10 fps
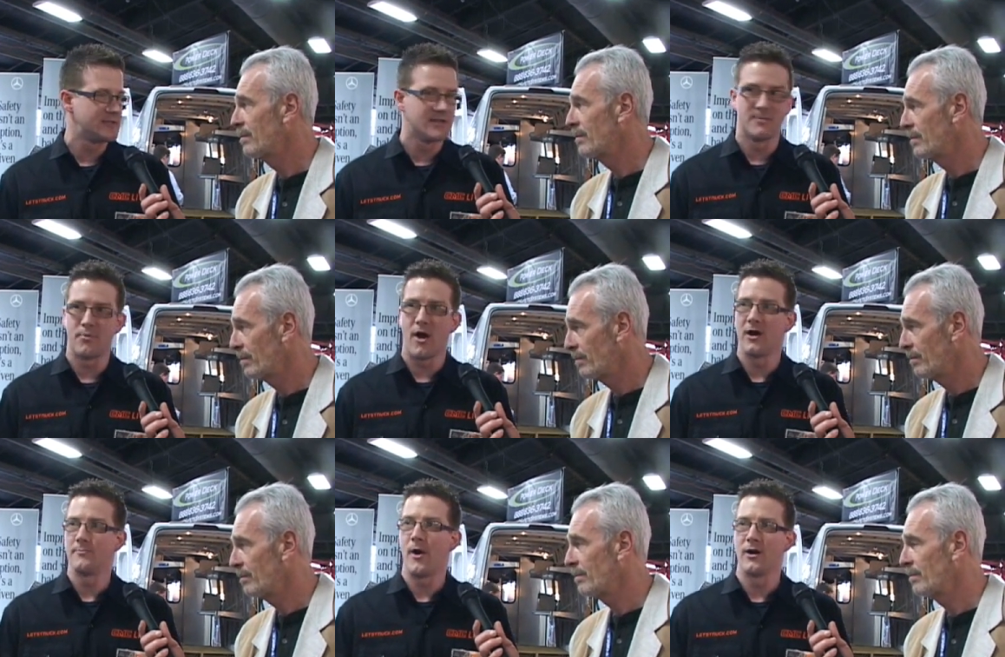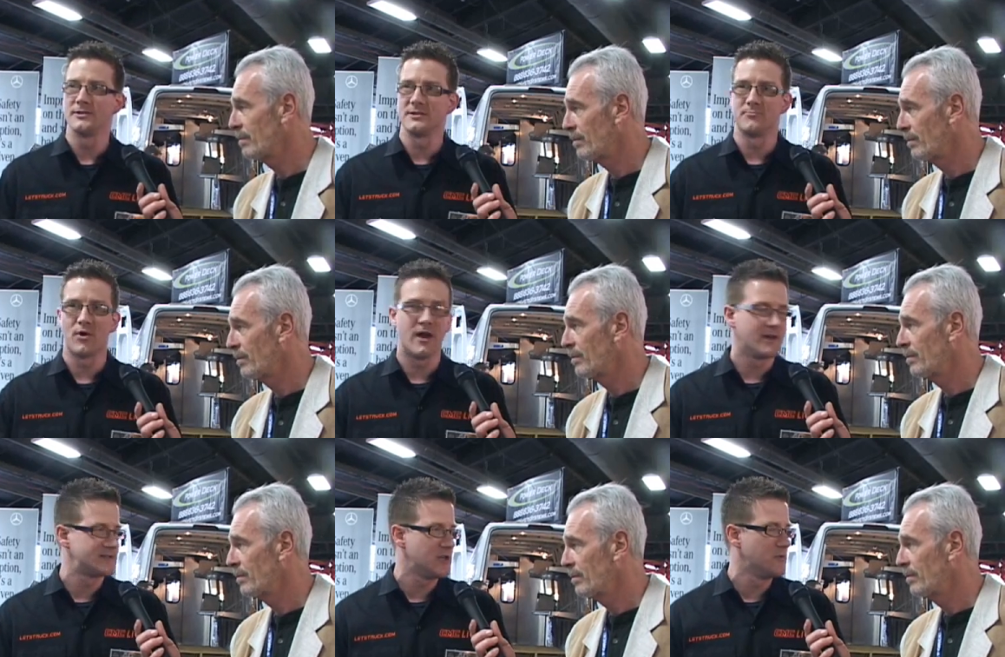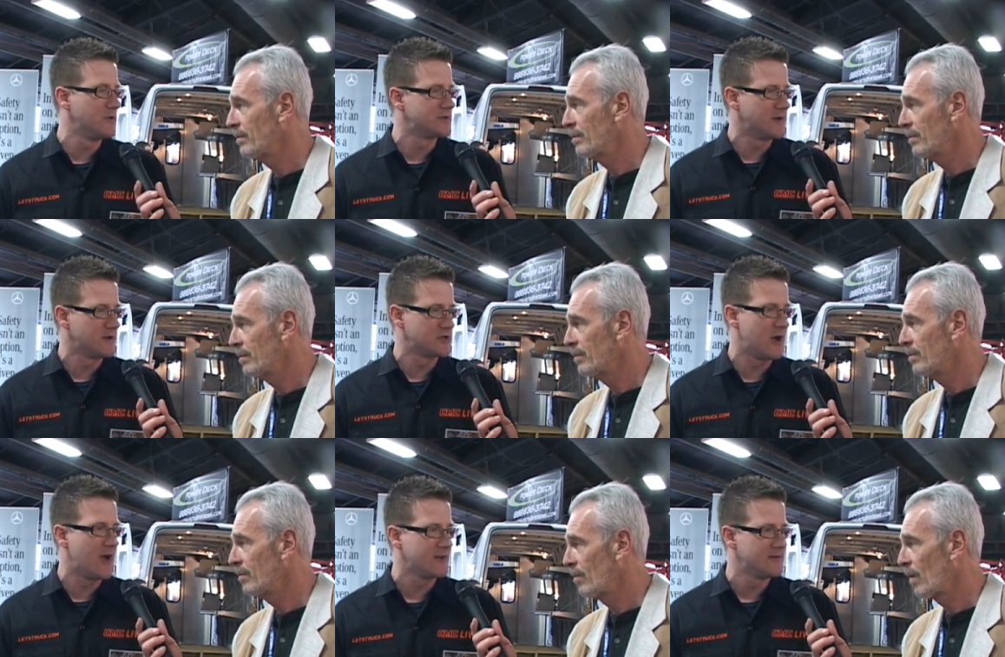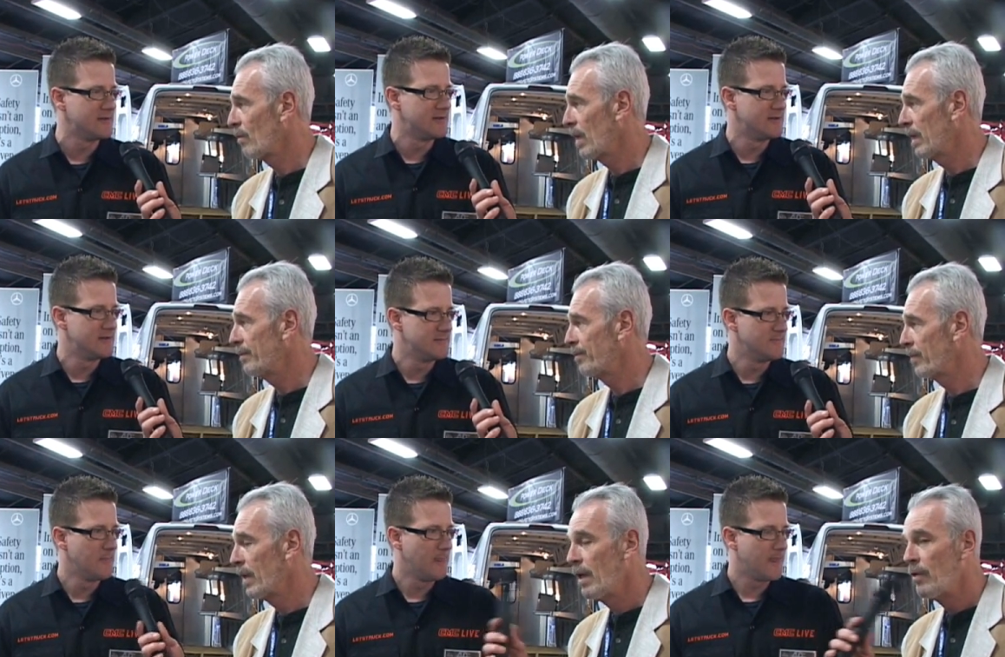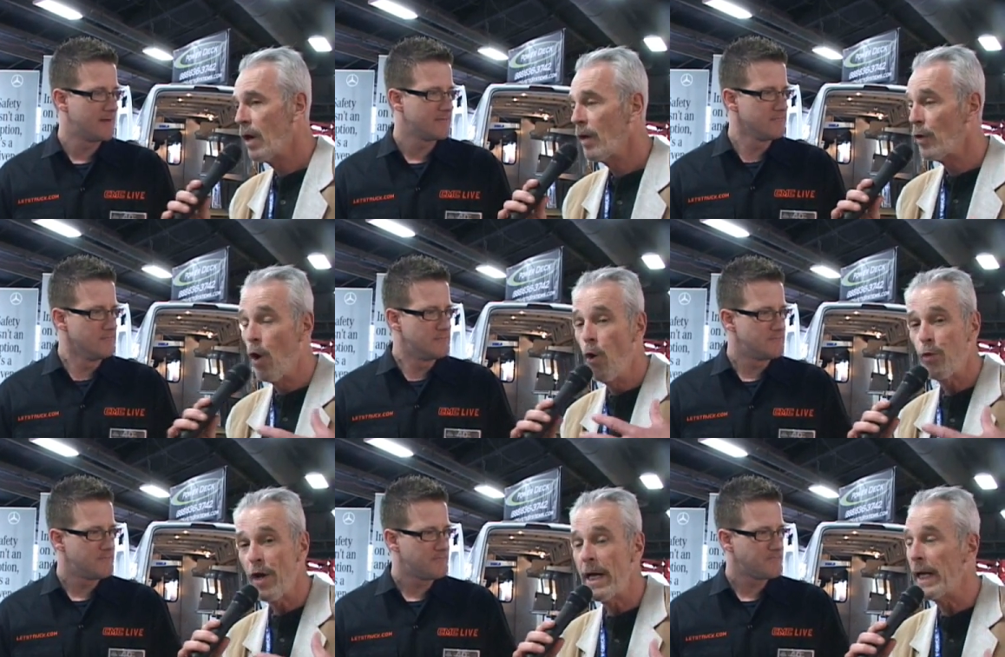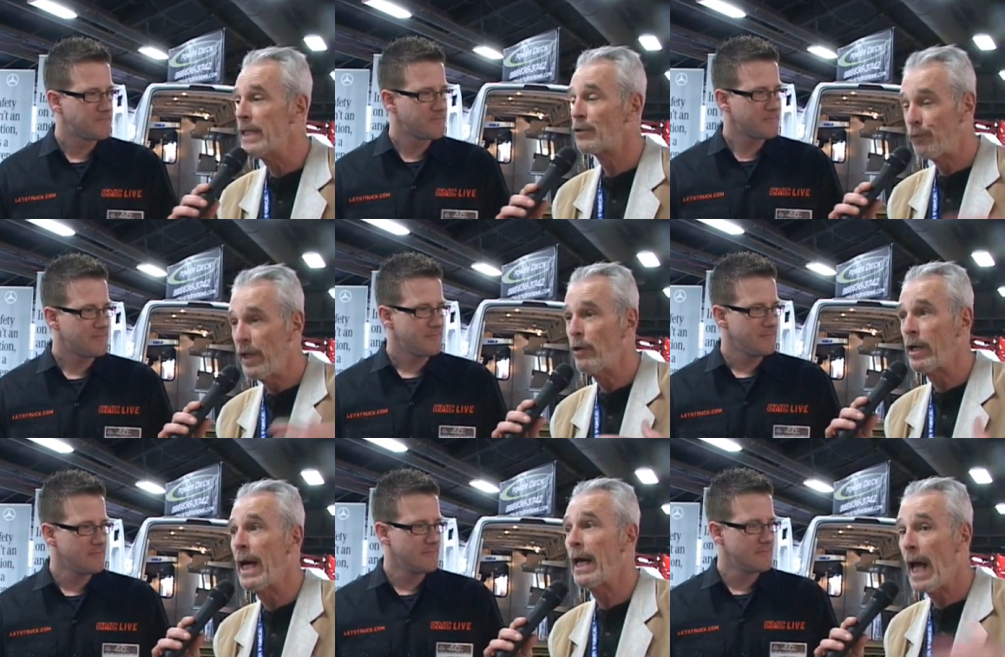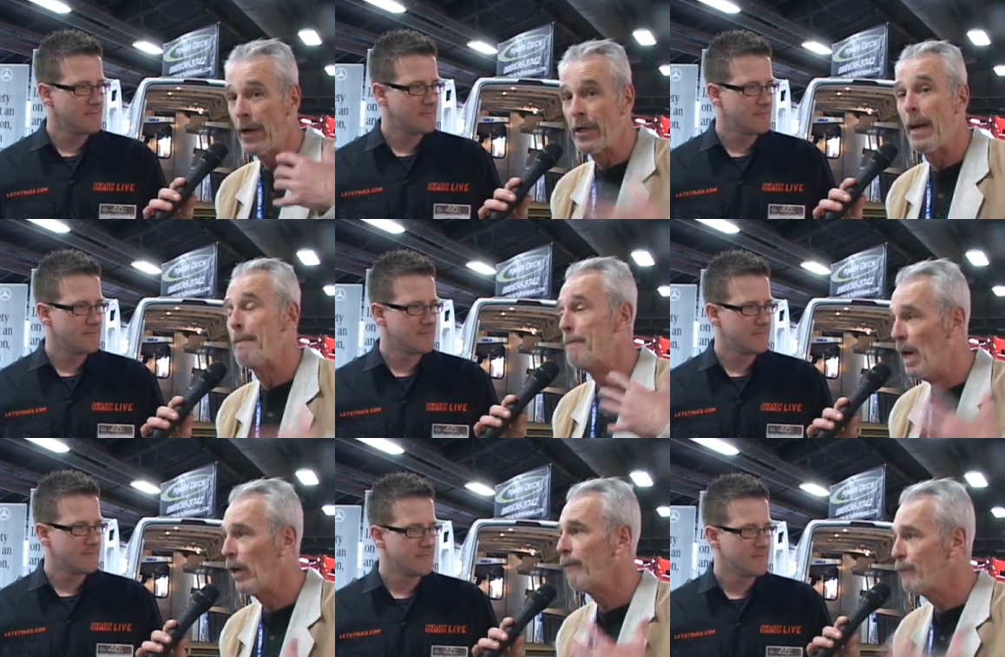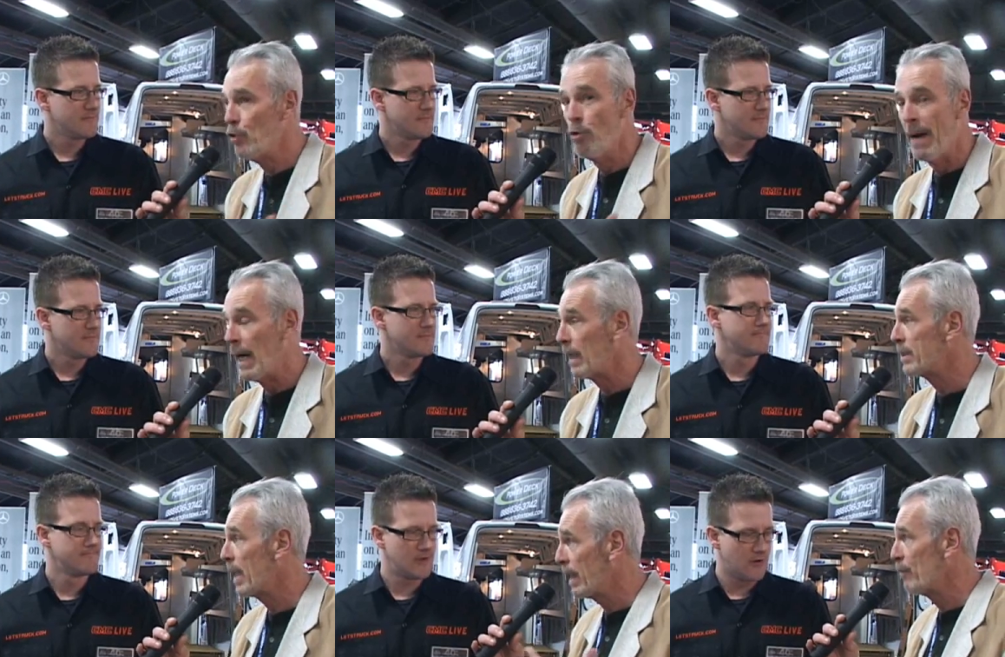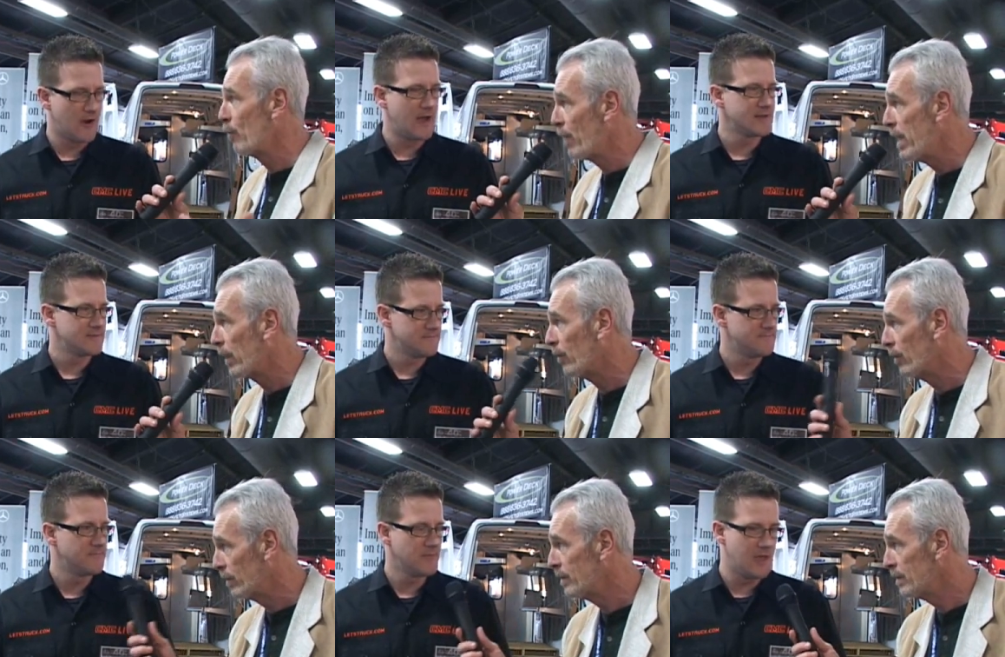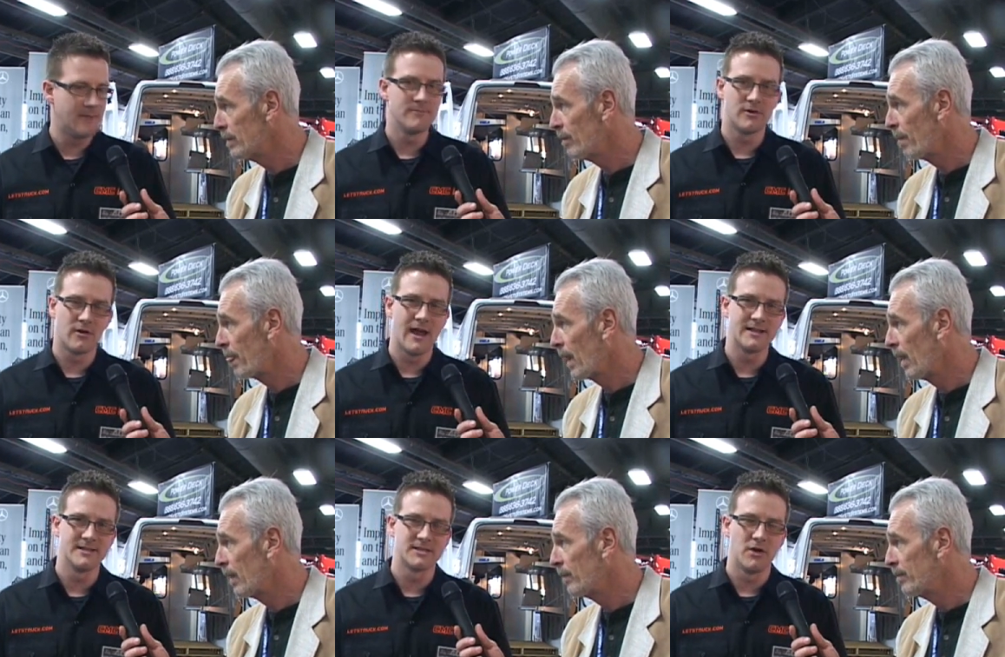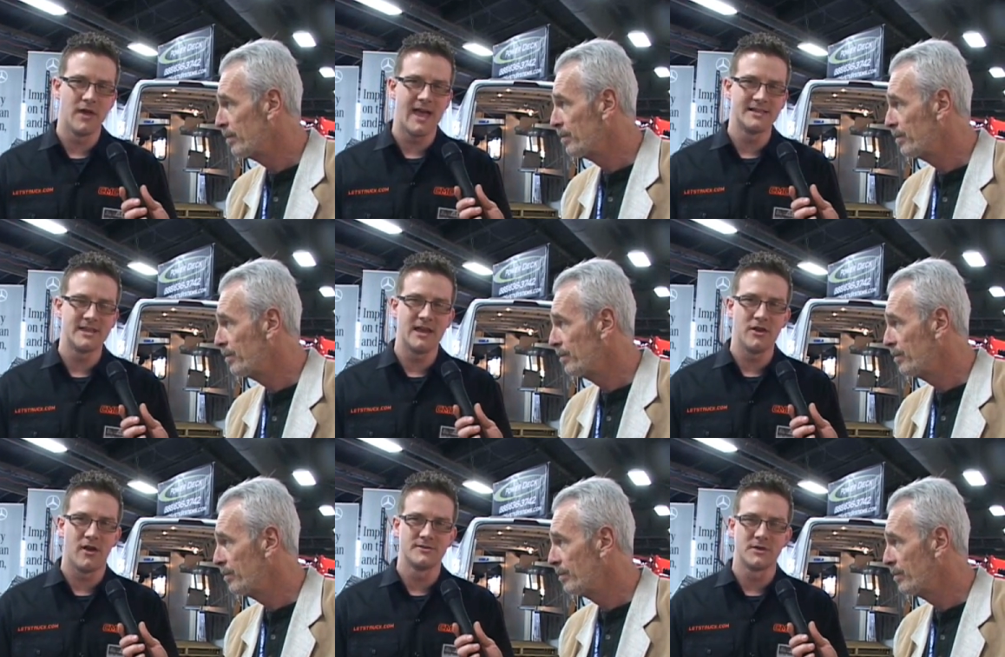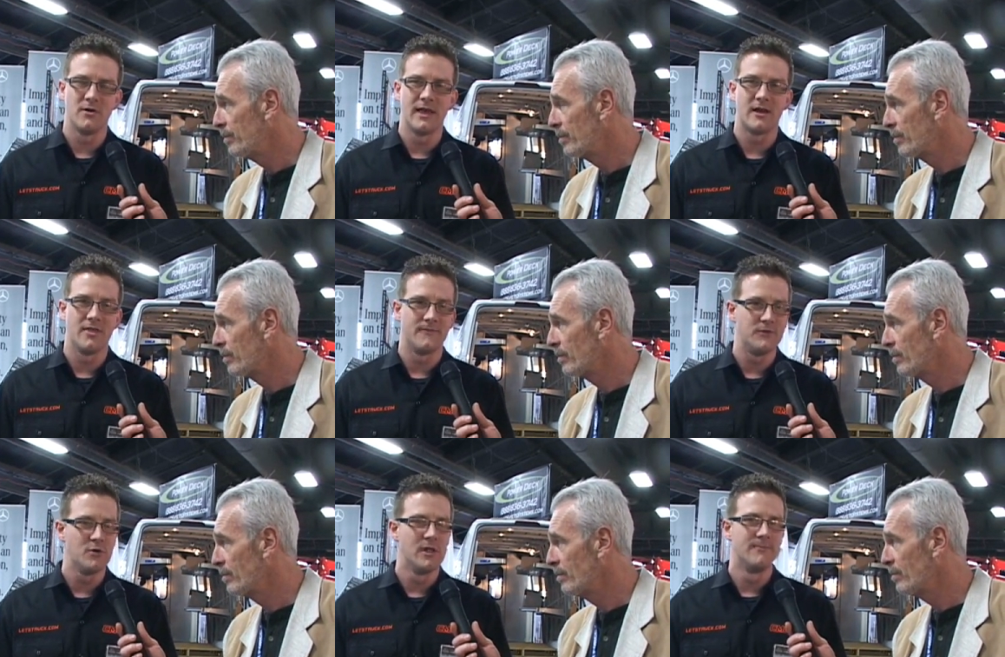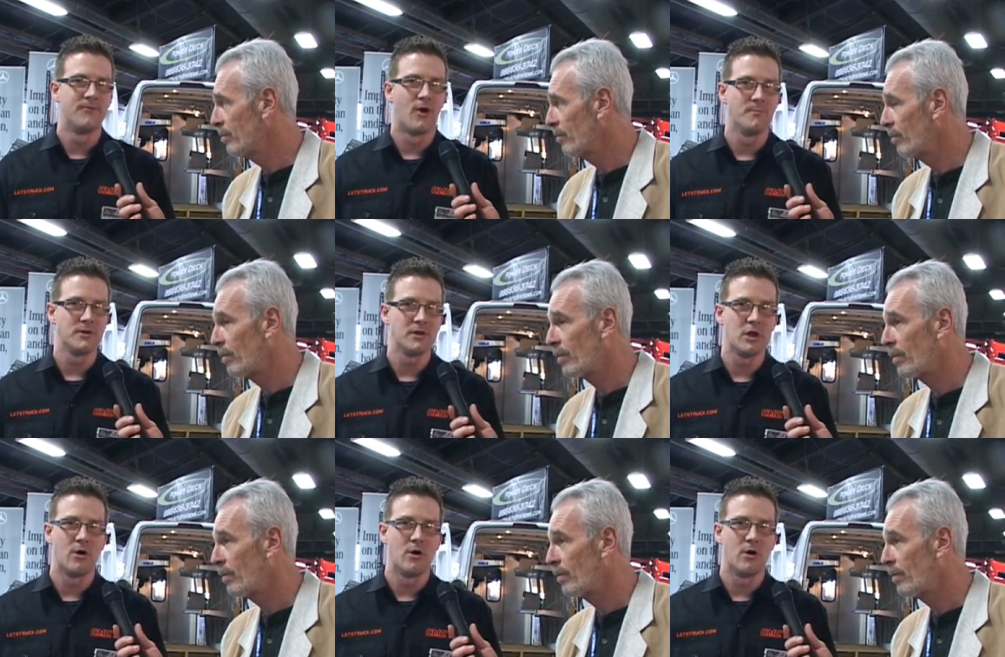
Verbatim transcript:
Speaker 1: it to the parts and products that you use on your truck. Right. The whole thing is figuring out how to
Speaker 2: get better fuel mileage out of your vehicle.
Speaker 1: Yep, correct. And so you also, like on the fuel up form, you can